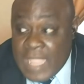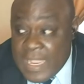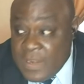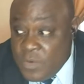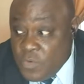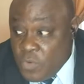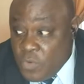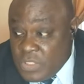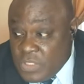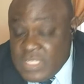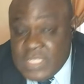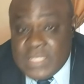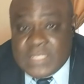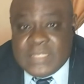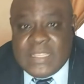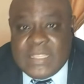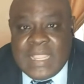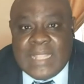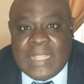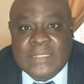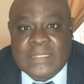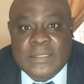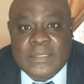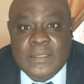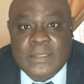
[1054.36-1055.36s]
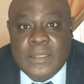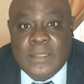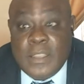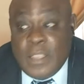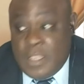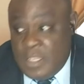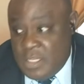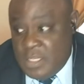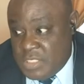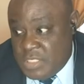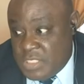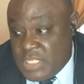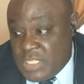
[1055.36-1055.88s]
I noticed that.
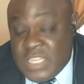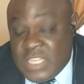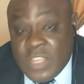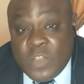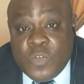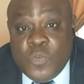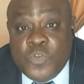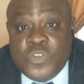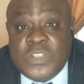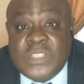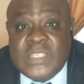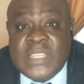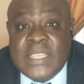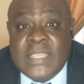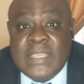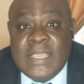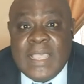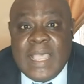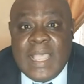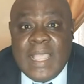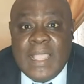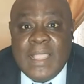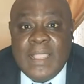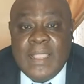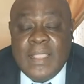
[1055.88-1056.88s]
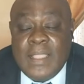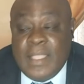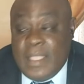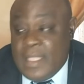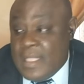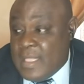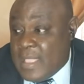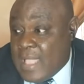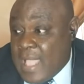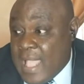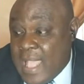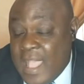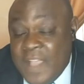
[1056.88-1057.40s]
She's a good singer.
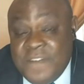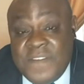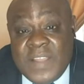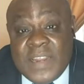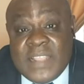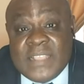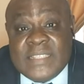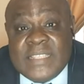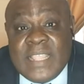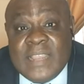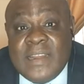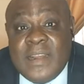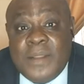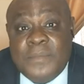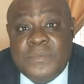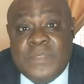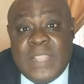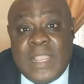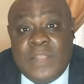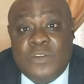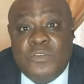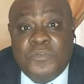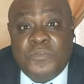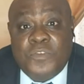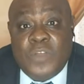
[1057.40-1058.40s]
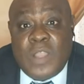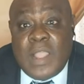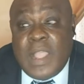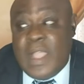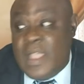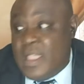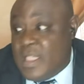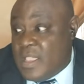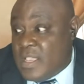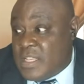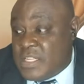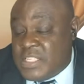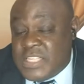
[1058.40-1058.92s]
I have an Instagram handle for her.
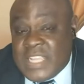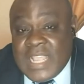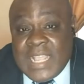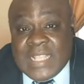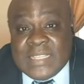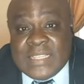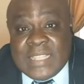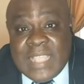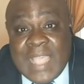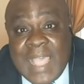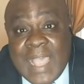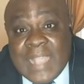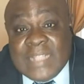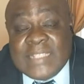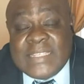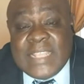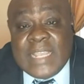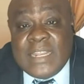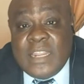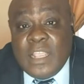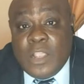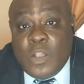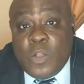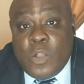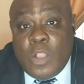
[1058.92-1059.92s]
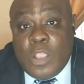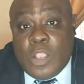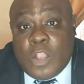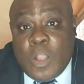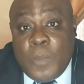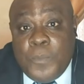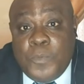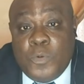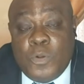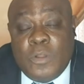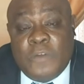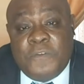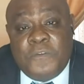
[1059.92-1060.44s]
She has acted a
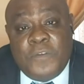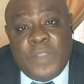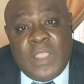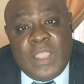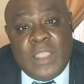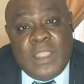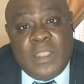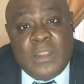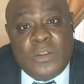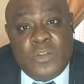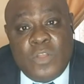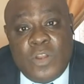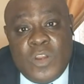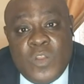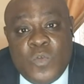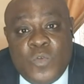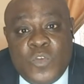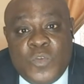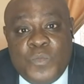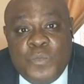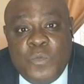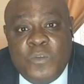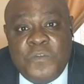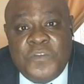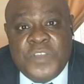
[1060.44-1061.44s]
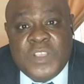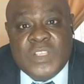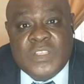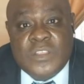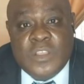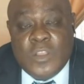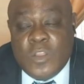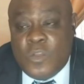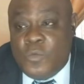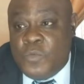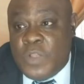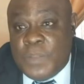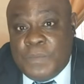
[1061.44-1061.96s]
couple of uh, Nollywood movies
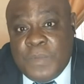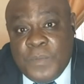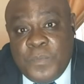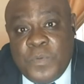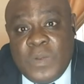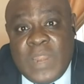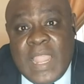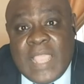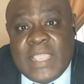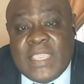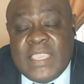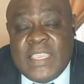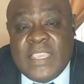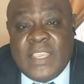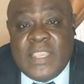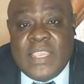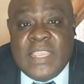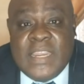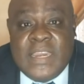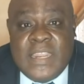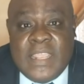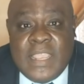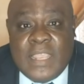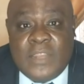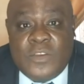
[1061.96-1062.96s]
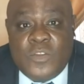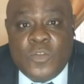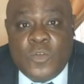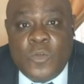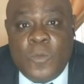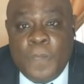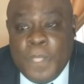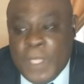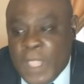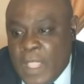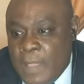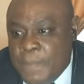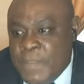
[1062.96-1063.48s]
mm-hmm. with people like Ini
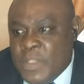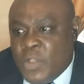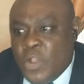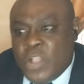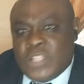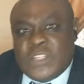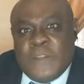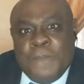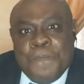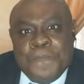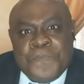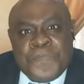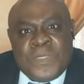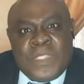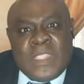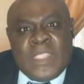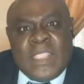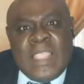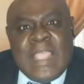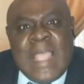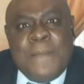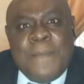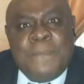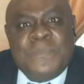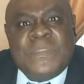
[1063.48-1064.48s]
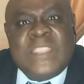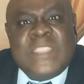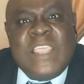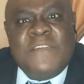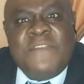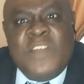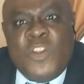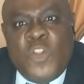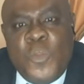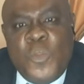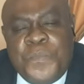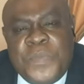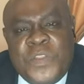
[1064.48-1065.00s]
Edo because I'm
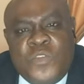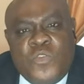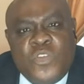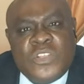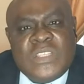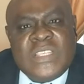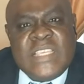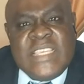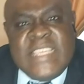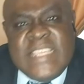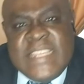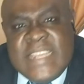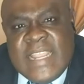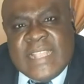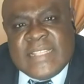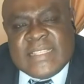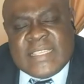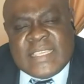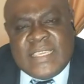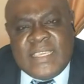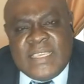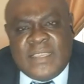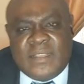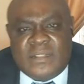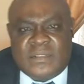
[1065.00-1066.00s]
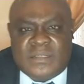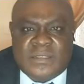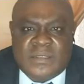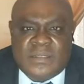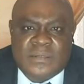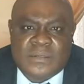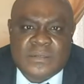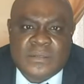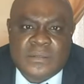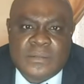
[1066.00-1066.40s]
developing those inner skills.